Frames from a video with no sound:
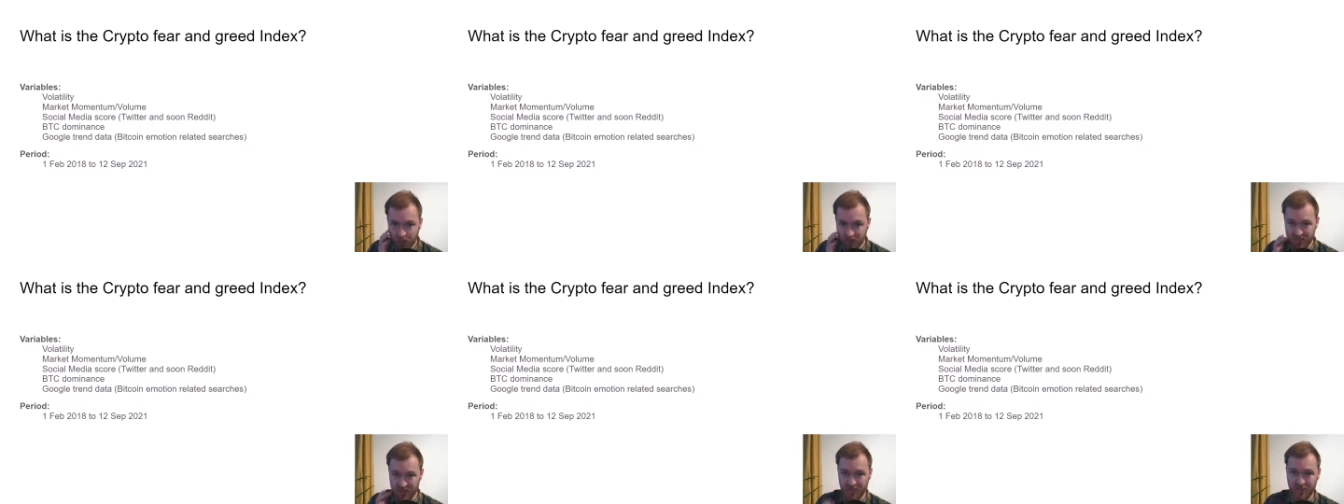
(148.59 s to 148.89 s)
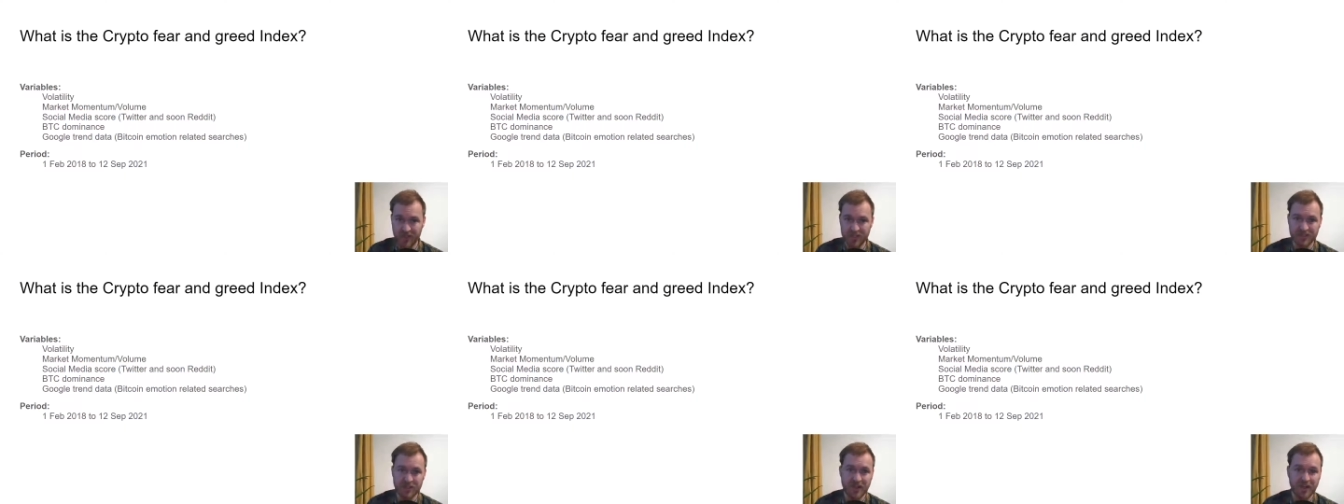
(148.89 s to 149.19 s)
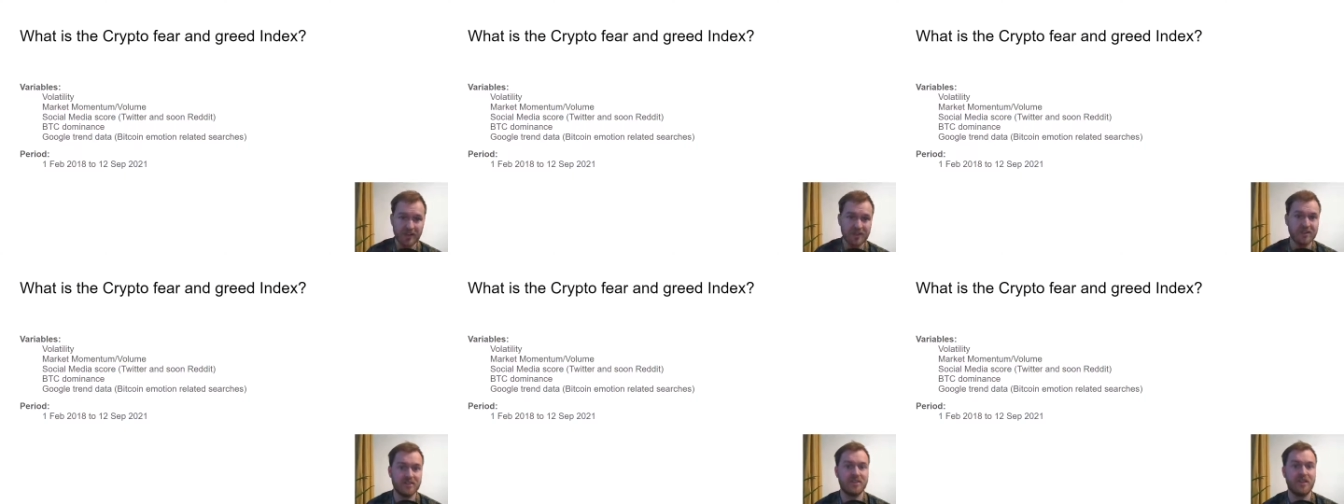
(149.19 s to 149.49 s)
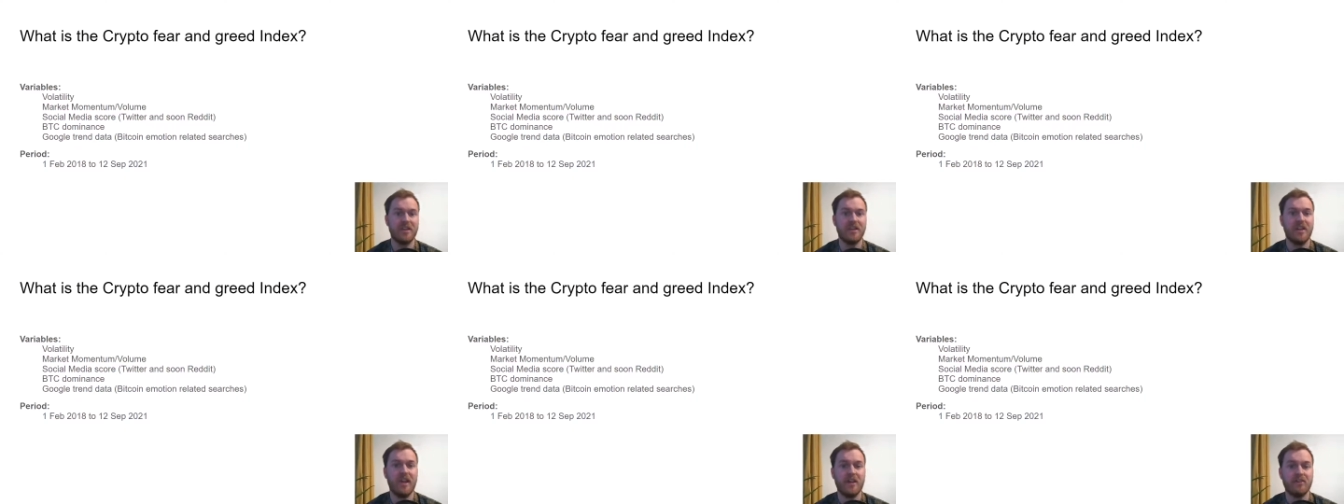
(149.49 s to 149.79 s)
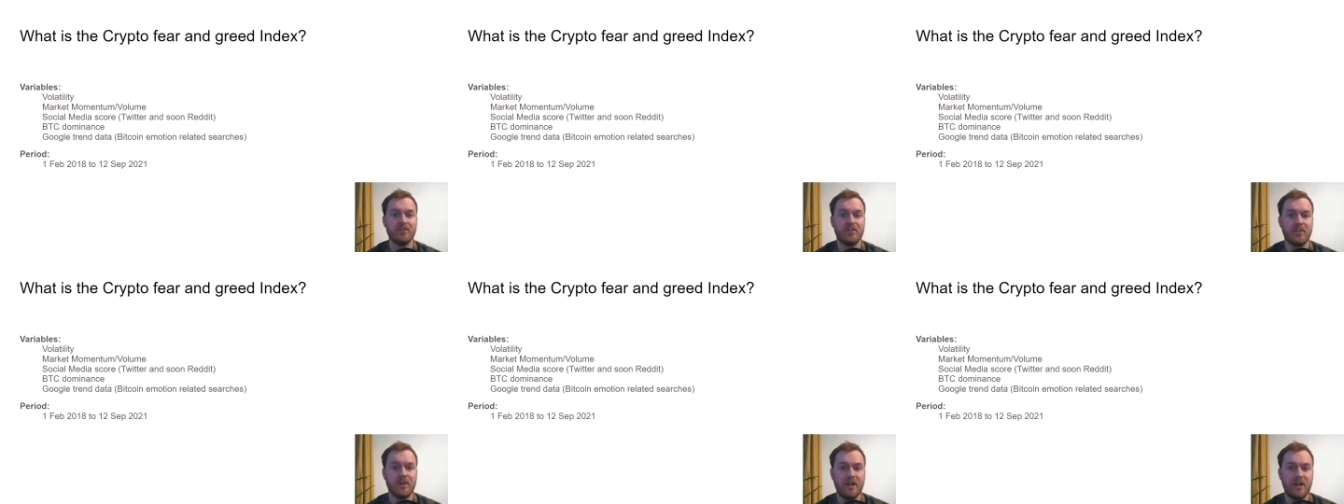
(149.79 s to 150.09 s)
So they started this
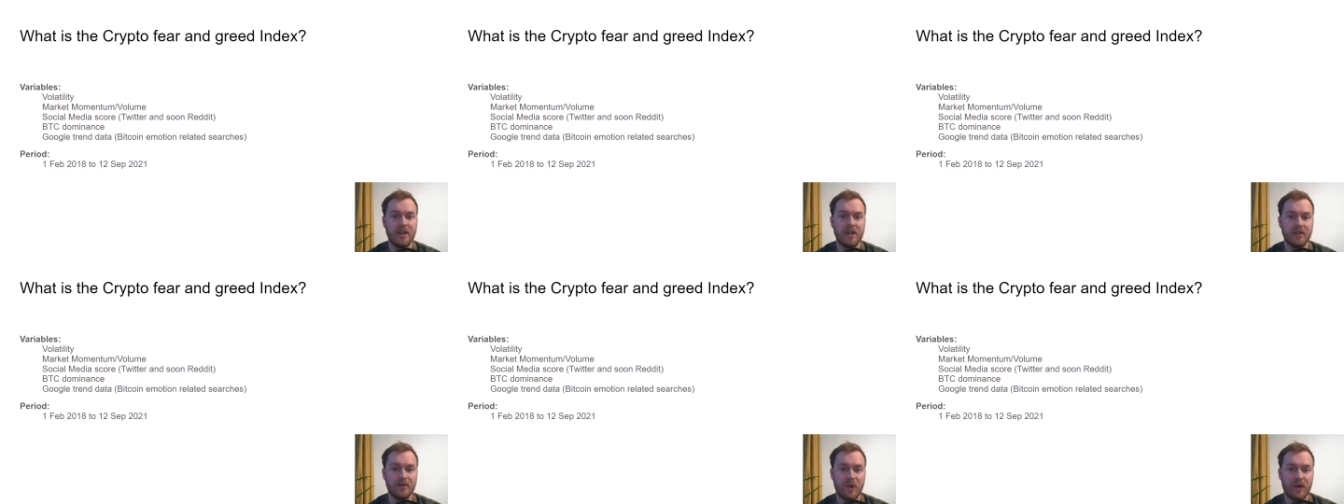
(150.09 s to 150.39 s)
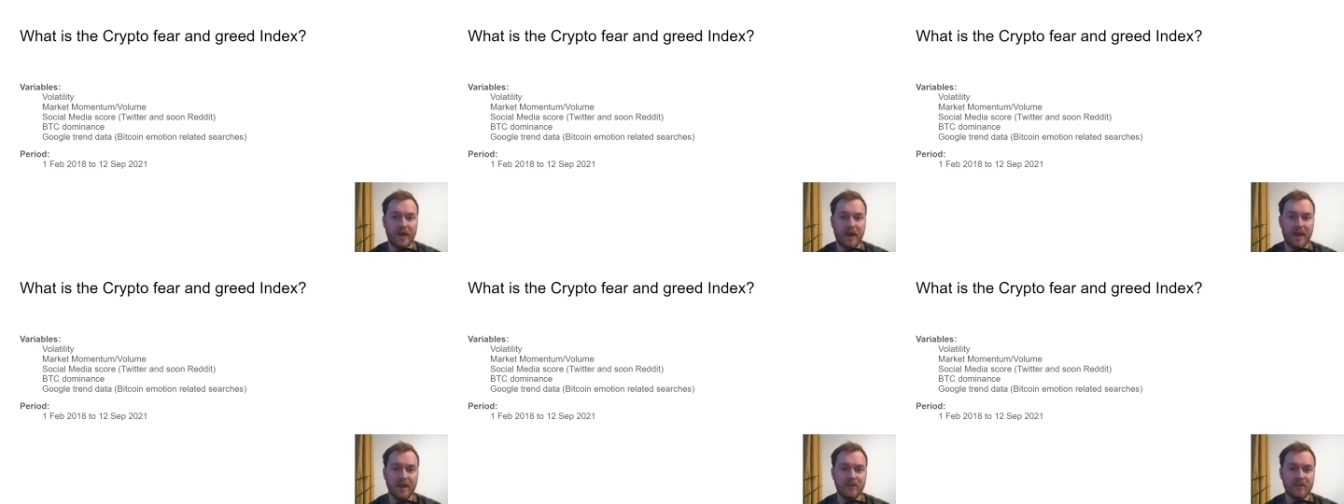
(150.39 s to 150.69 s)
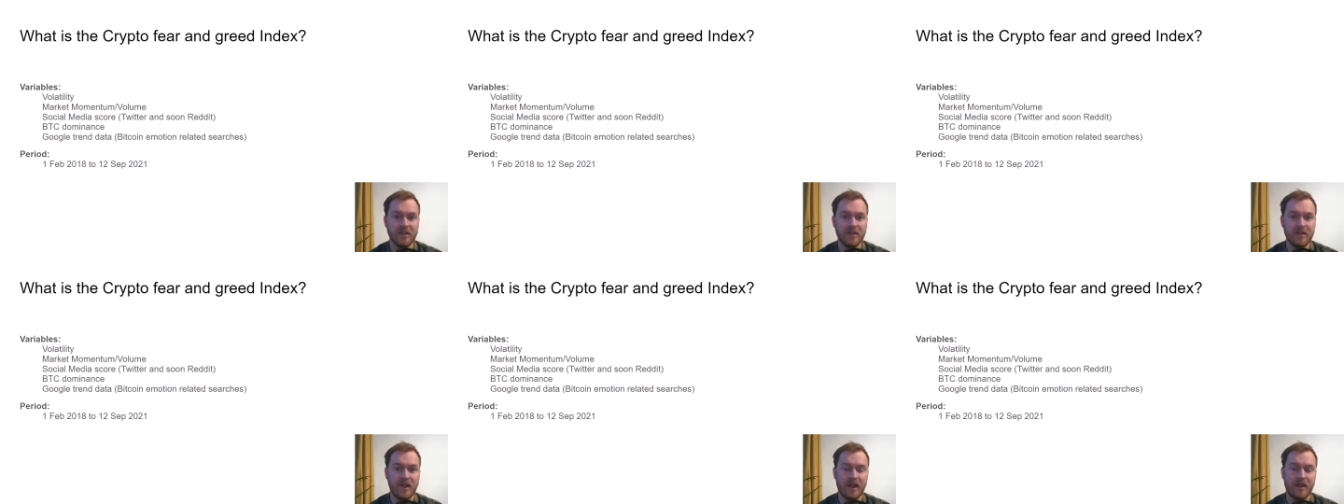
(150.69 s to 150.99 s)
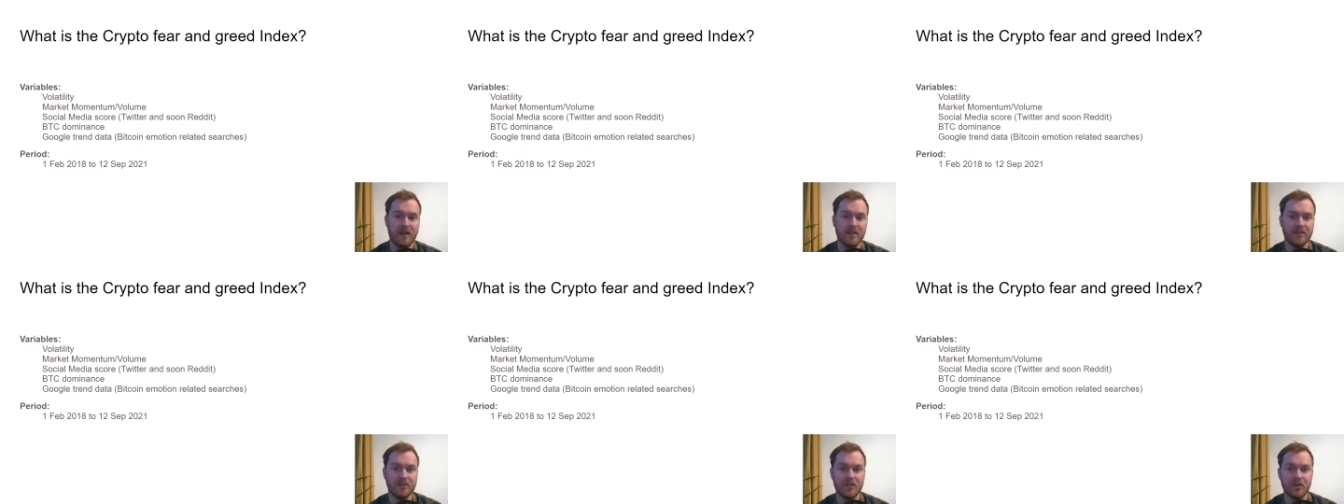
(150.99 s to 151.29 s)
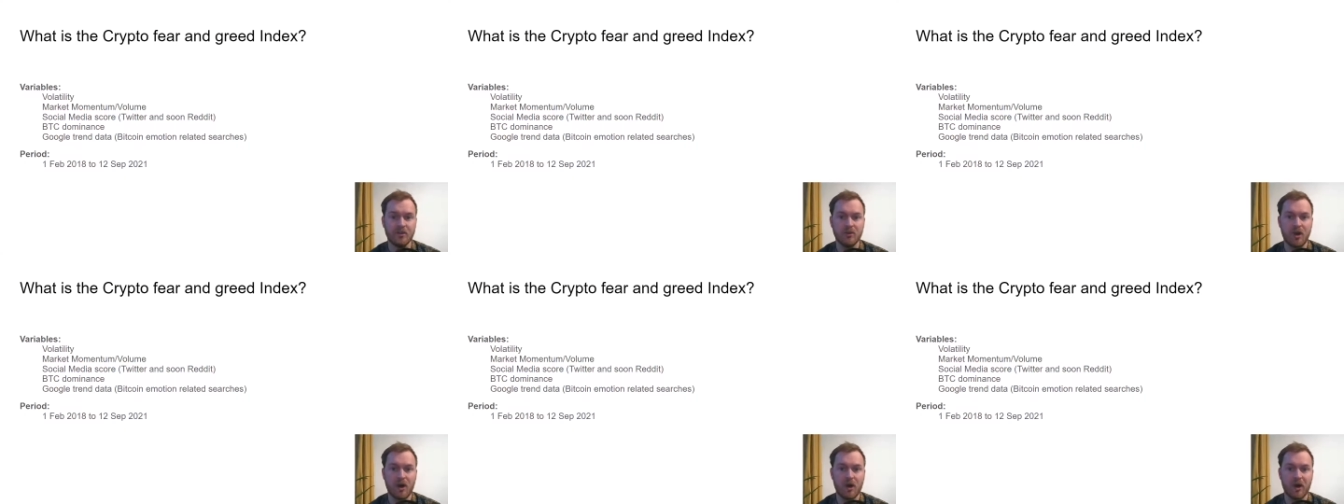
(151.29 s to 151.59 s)
index early in 2018, and it's
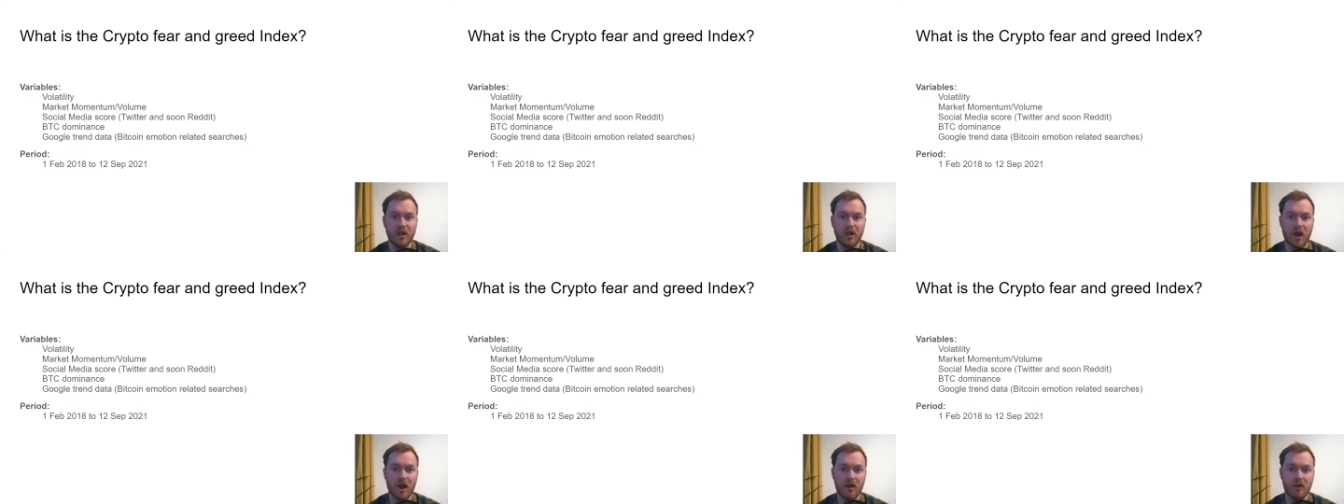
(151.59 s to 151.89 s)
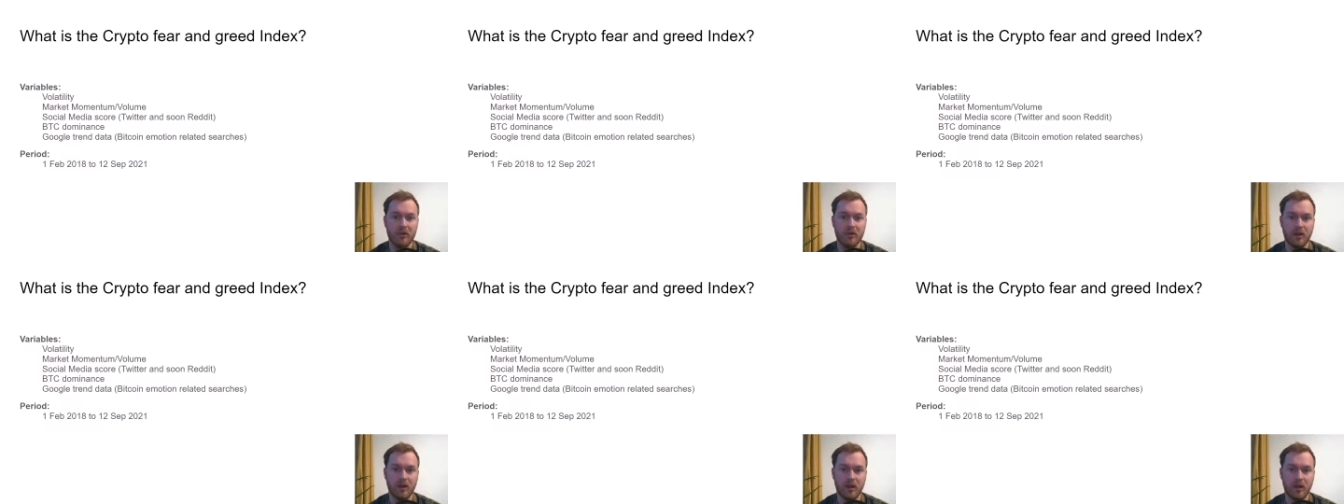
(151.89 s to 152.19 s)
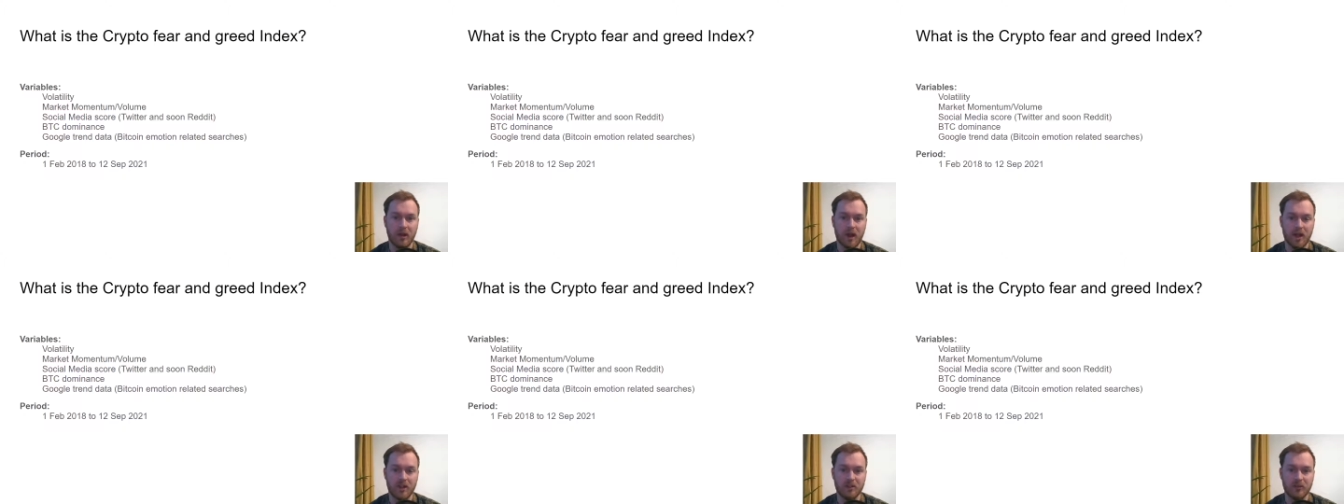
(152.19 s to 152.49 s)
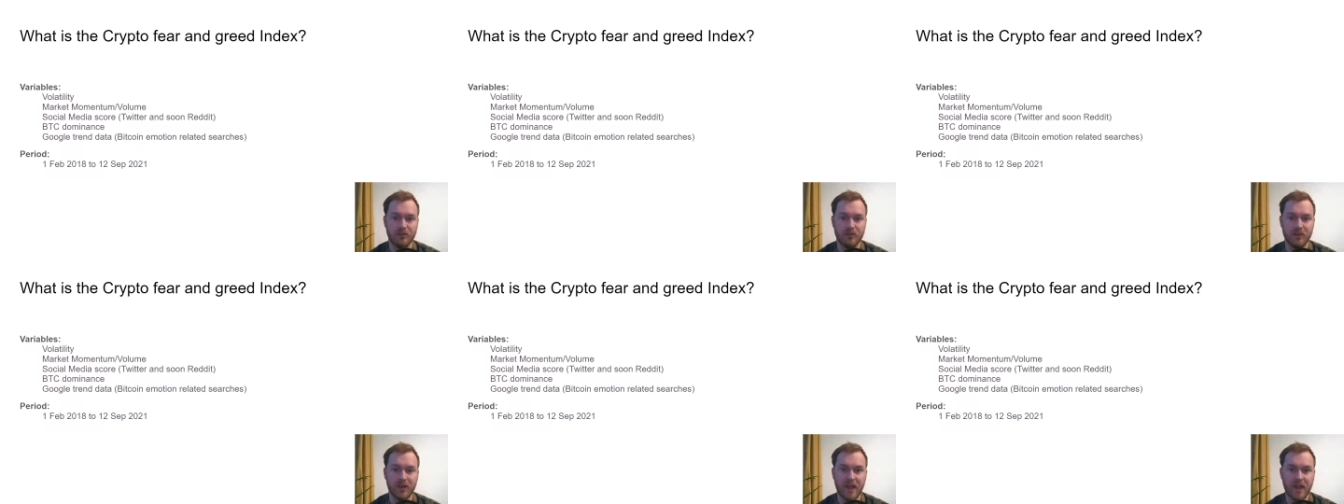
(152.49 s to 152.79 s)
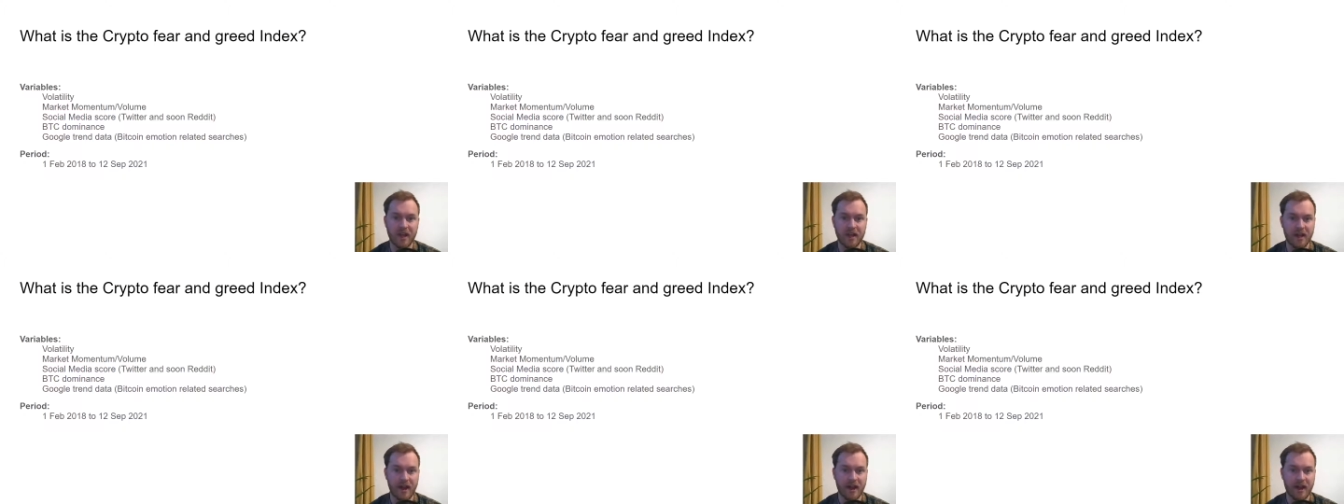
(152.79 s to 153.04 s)
still going on as of today.